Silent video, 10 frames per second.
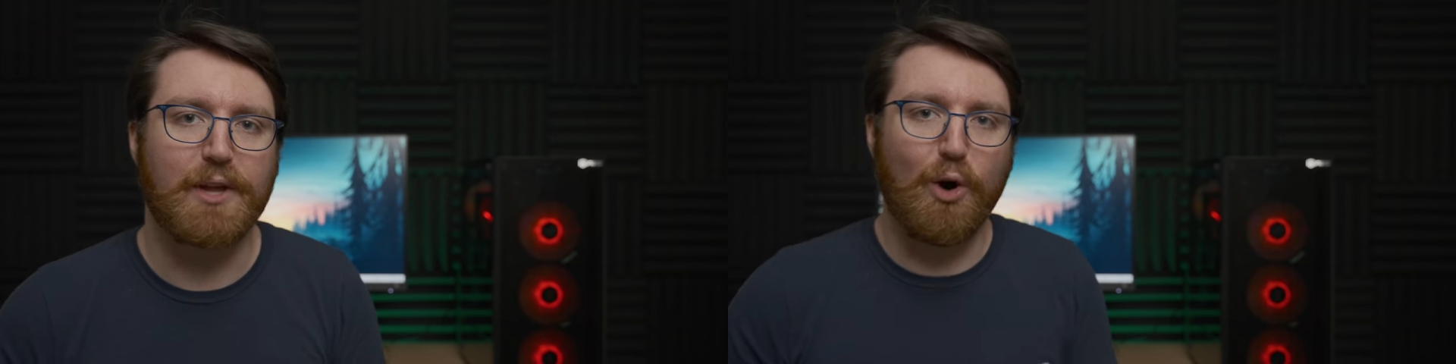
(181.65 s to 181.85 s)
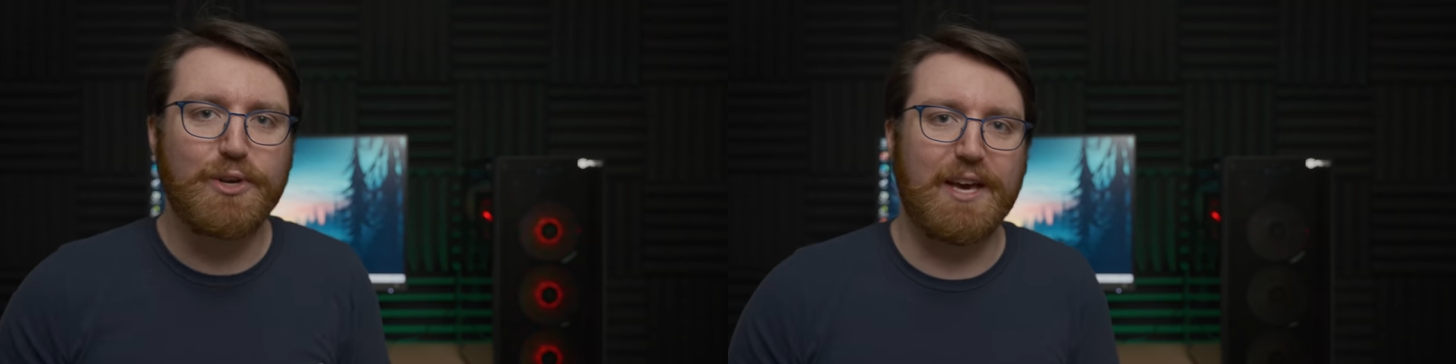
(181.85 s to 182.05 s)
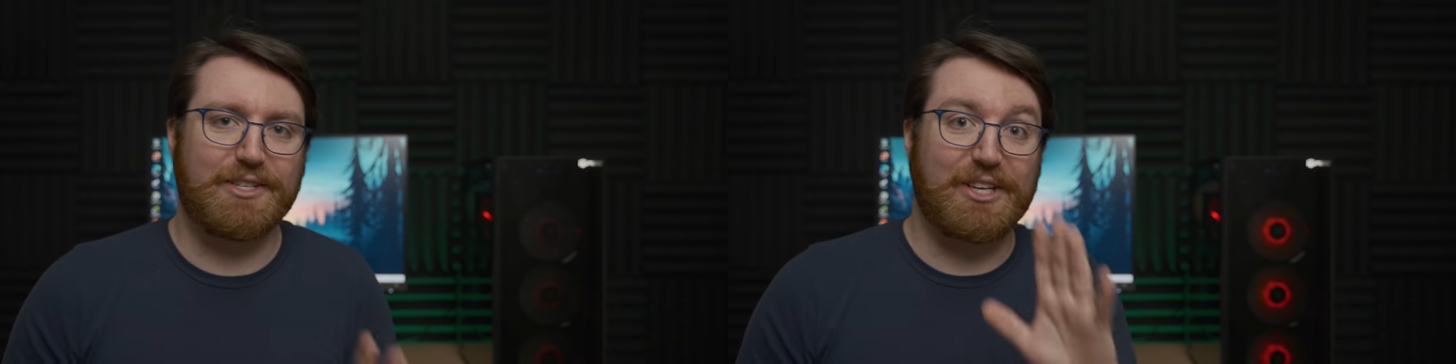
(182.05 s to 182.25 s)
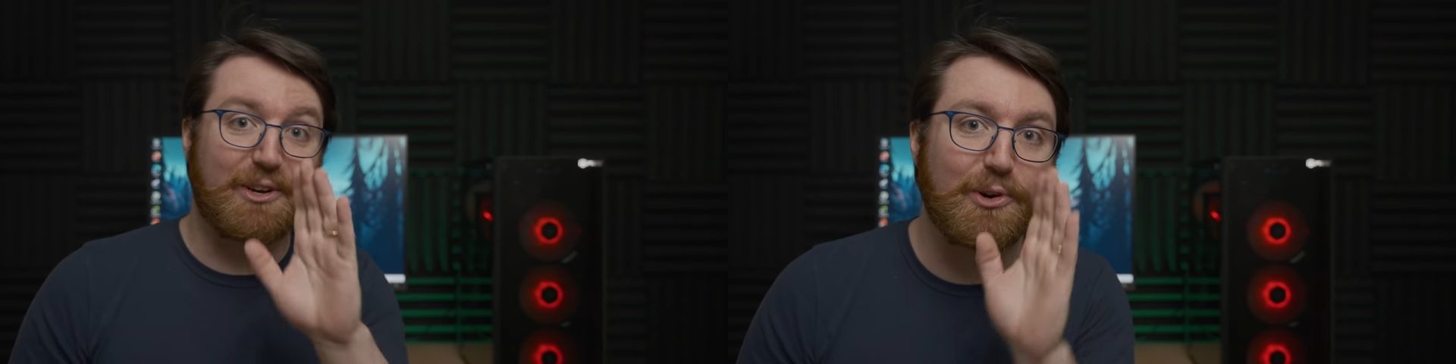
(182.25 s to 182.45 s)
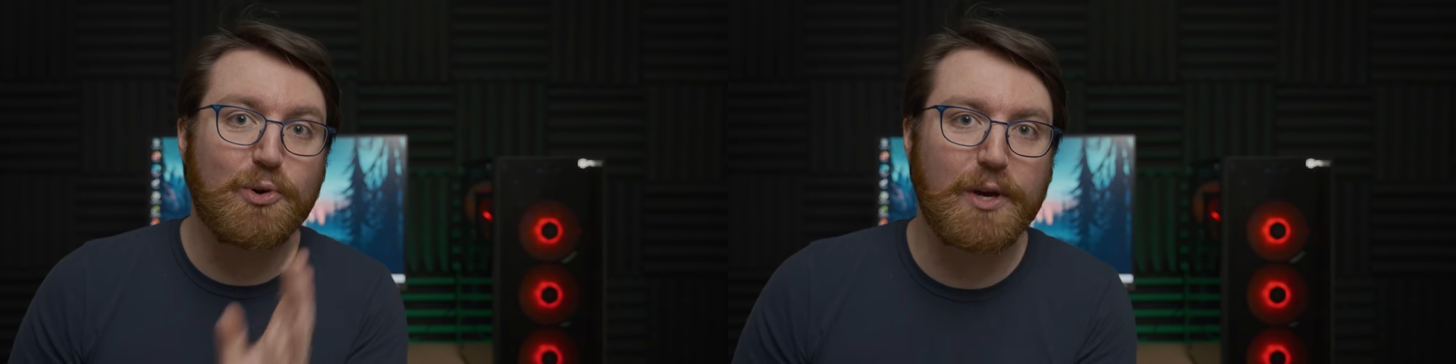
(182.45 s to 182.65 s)
Oh yes,
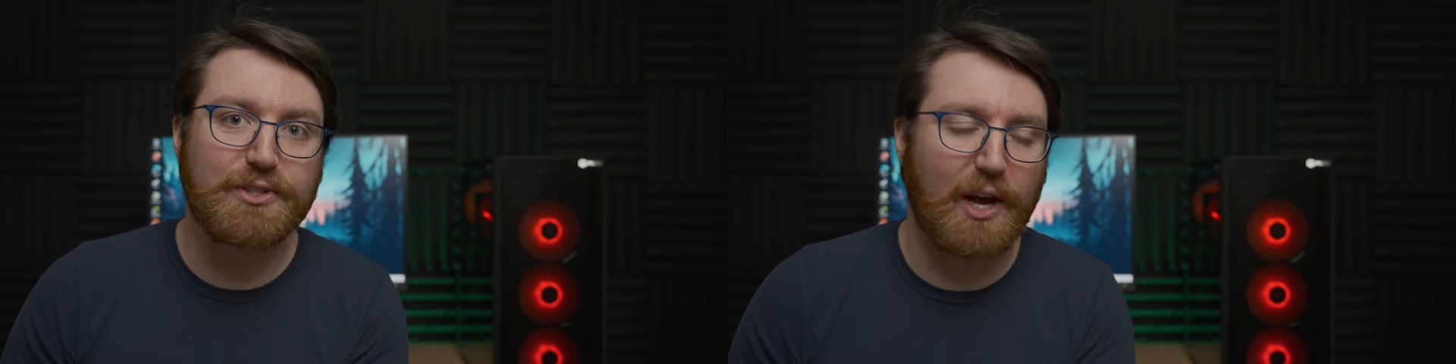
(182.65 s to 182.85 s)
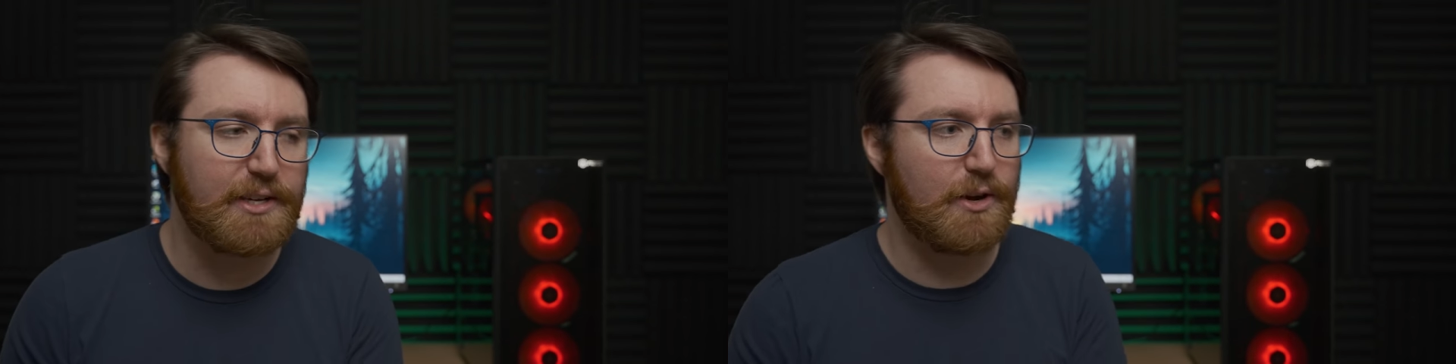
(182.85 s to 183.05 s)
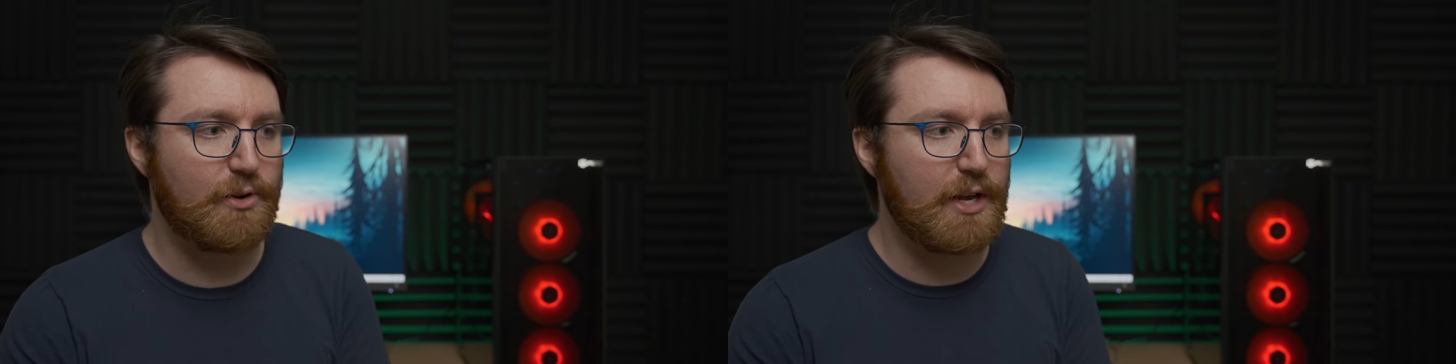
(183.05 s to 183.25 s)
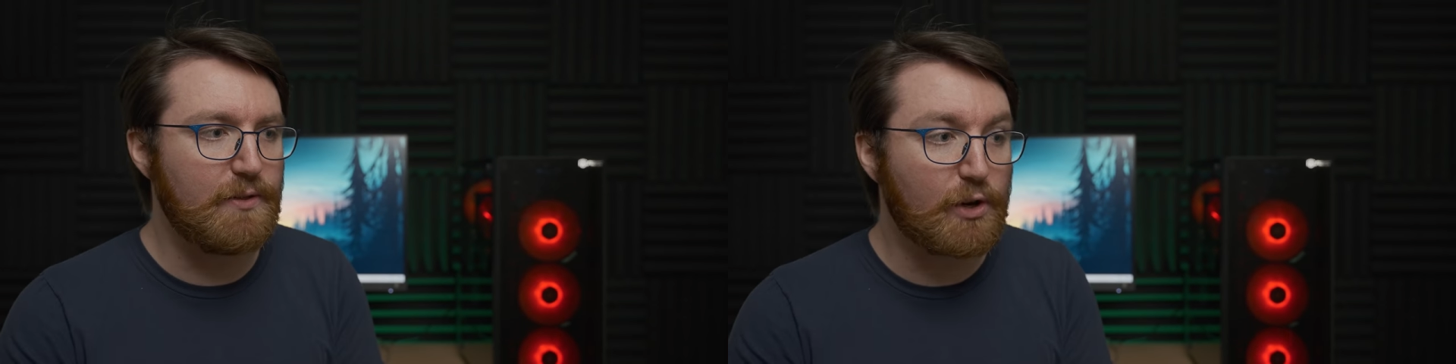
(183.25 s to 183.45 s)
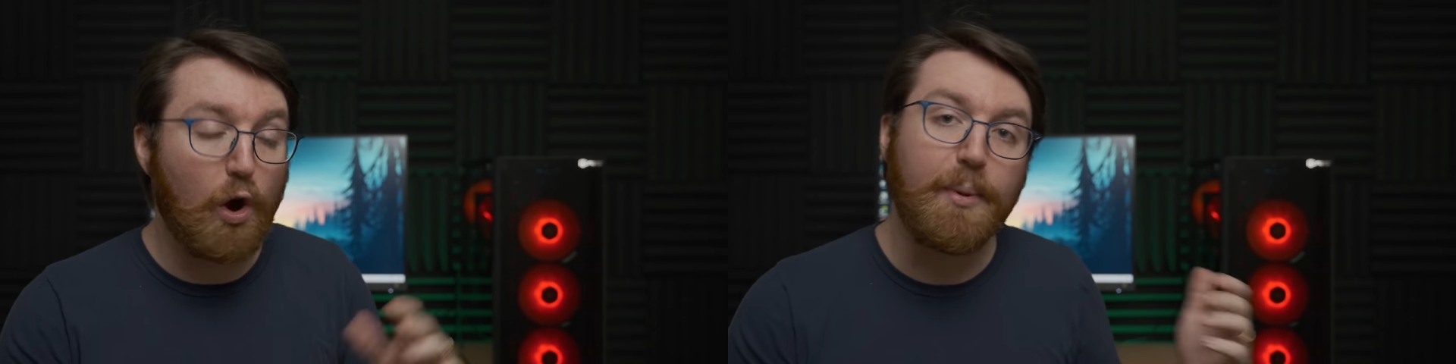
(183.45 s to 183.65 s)
and on a quick side note,
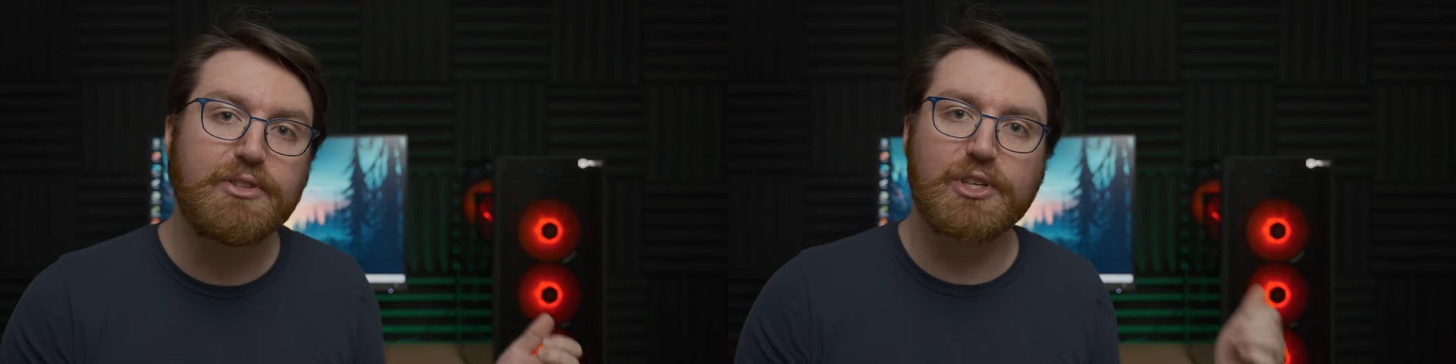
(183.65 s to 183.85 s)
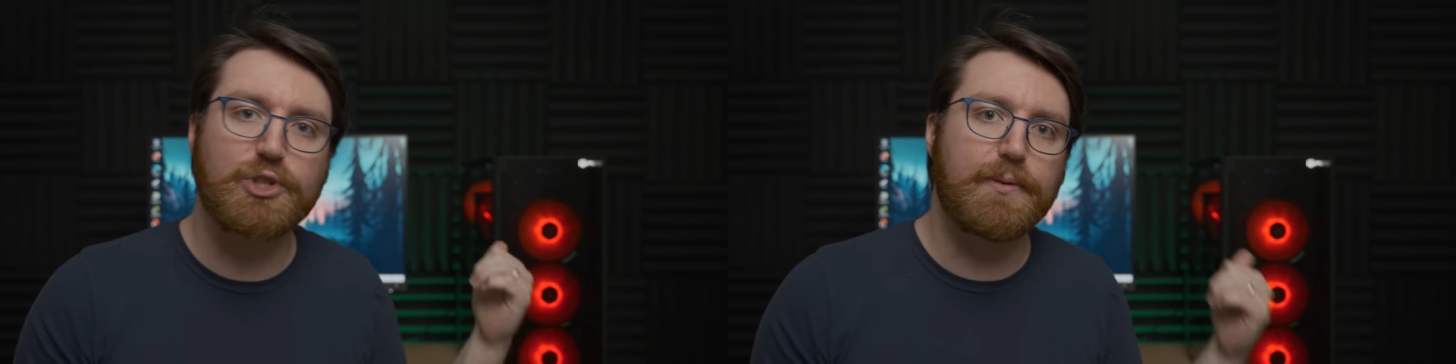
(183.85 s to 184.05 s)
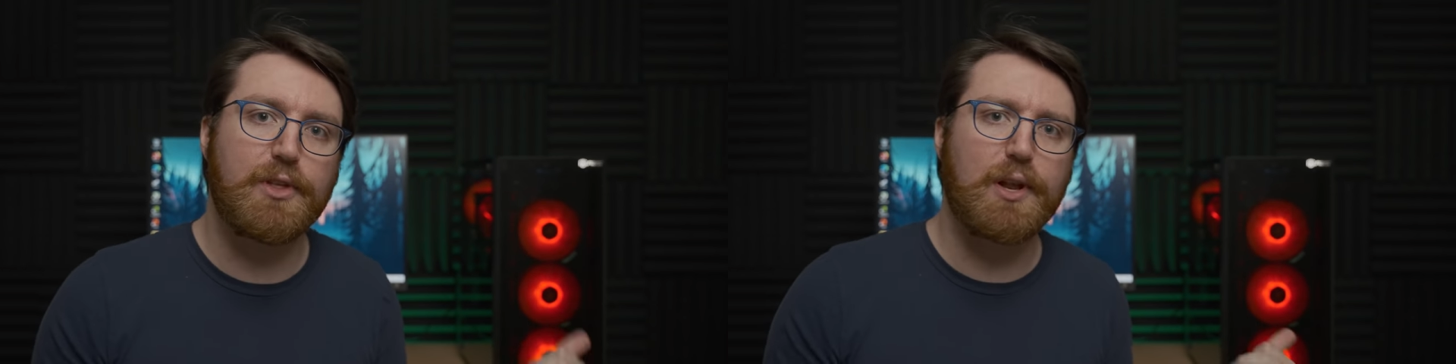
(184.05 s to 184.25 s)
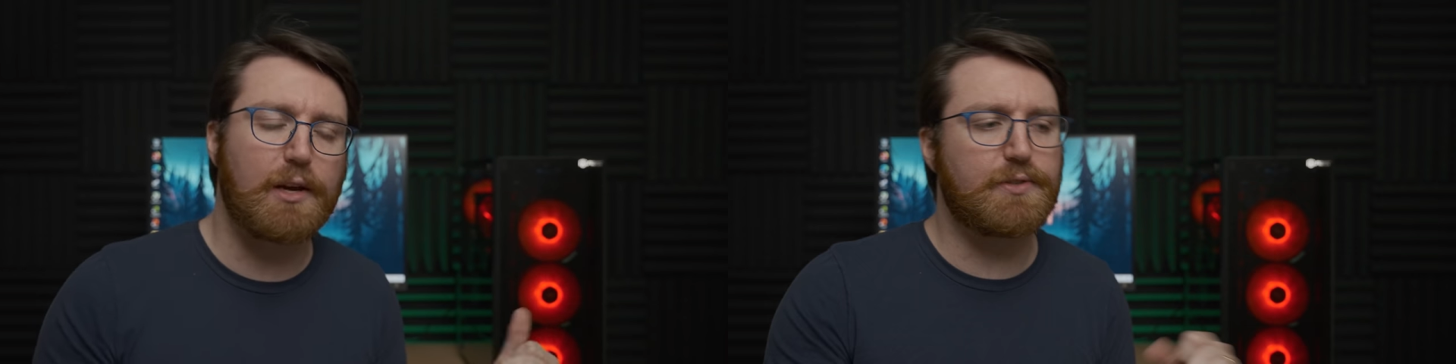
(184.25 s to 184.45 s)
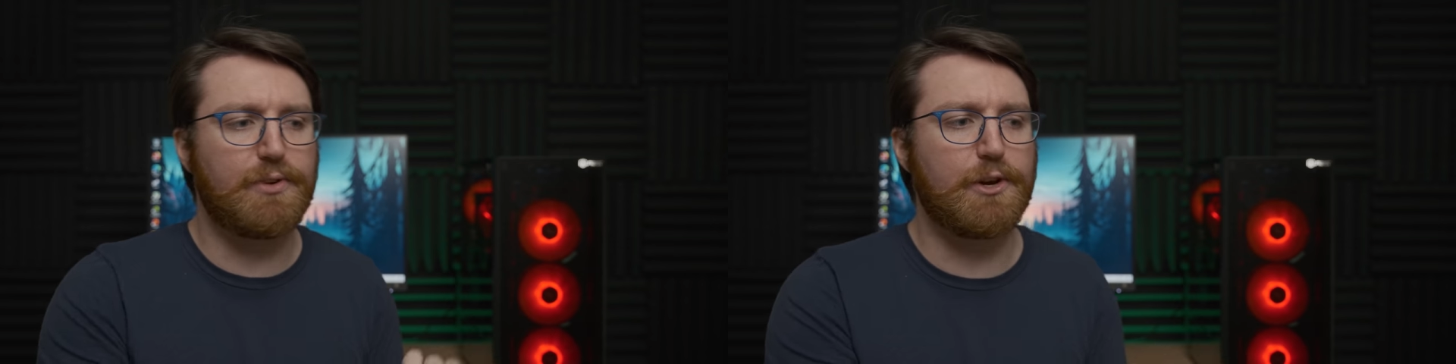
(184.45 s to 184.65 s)
in the comment section of the
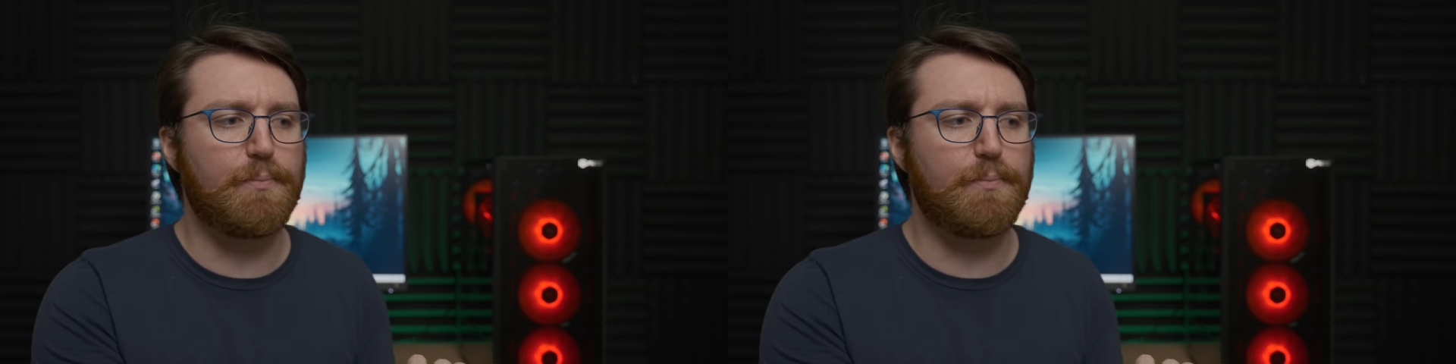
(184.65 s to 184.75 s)
last video,